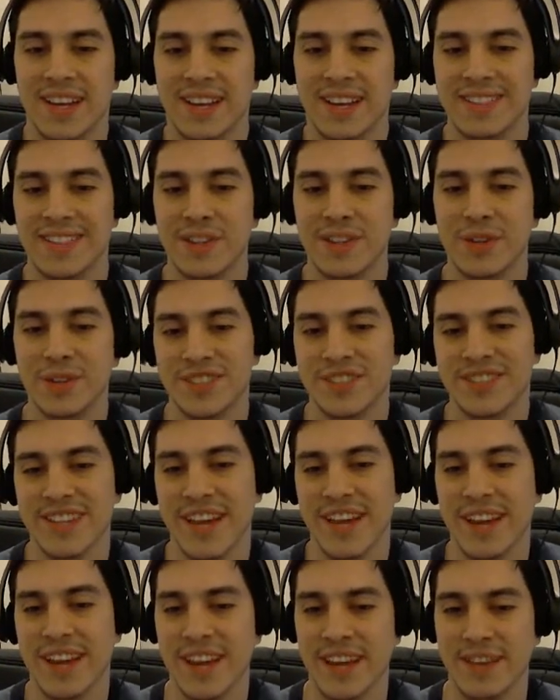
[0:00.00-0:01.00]
It's a little
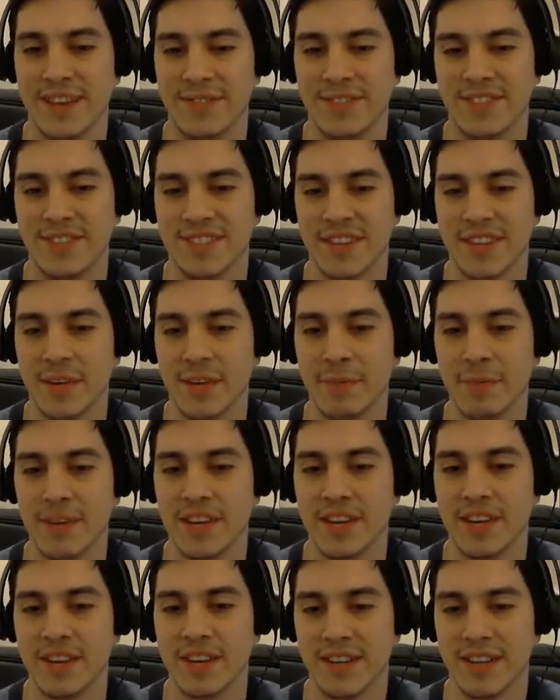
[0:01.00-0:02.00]
sad, I have to say,
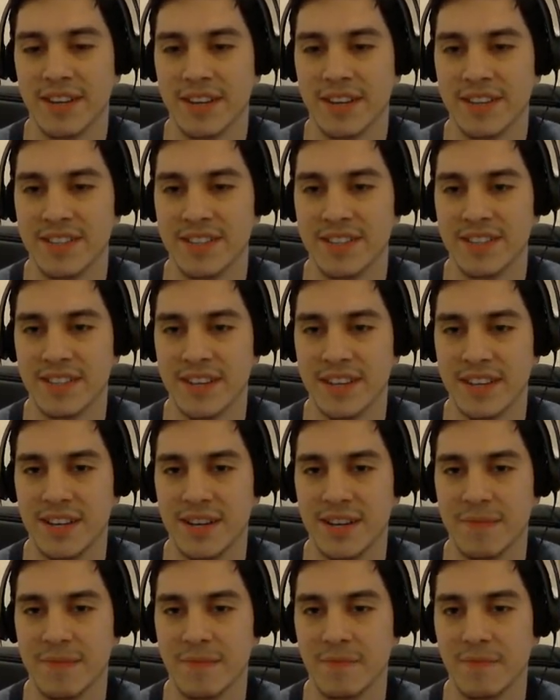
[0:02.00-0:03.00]
because...
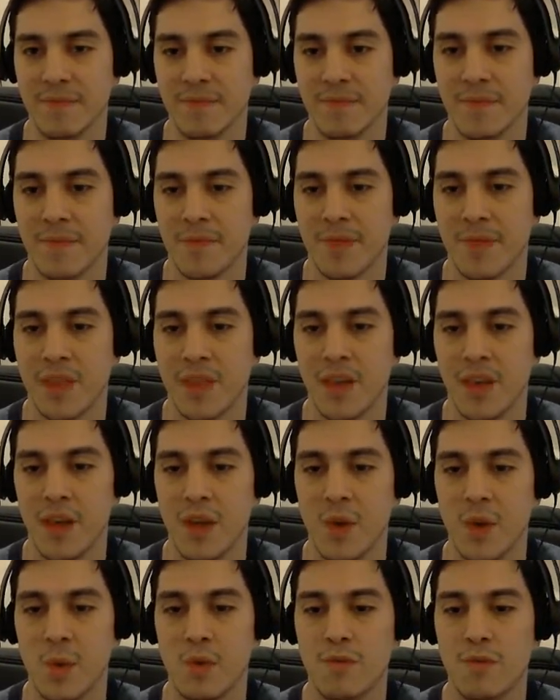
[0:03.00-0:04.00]
Um,
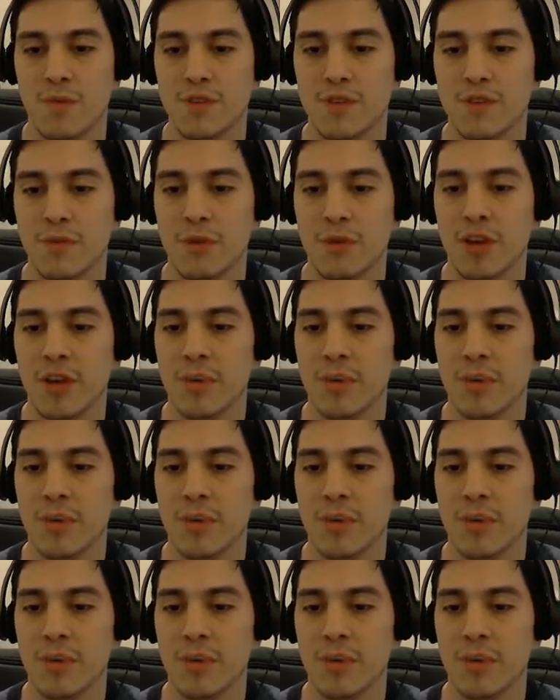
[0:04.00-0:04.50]
well, first of all,